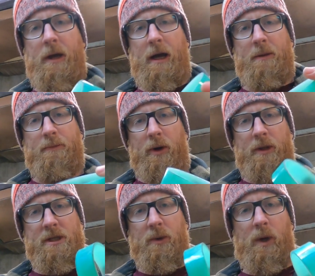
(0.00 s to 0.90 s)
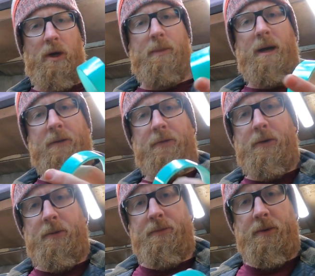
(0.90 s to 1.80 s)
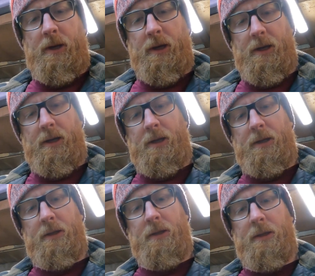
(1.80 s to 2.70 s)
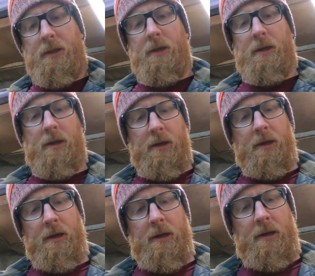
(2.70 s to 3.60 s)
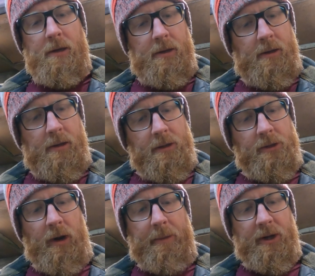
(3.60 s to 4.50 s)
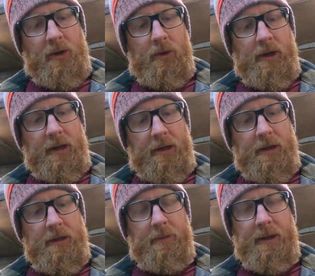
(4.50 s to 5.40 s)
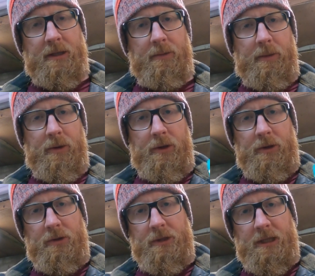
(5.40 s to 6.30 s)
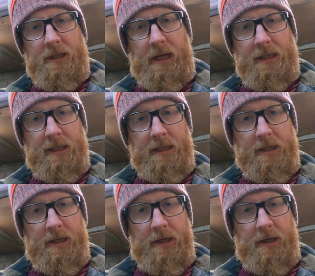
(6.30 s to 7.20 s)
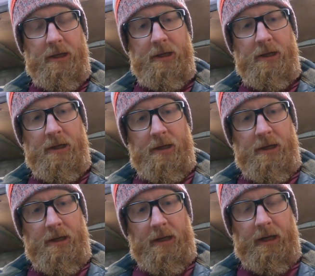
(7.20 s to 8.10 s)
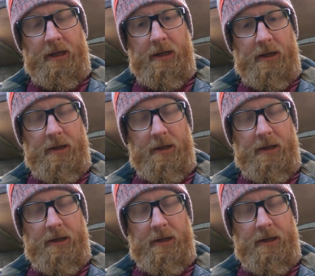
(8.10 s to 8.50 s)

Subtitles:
I bought this a while back for the ceramic coating. You're meant to be able to use this nicely to kind of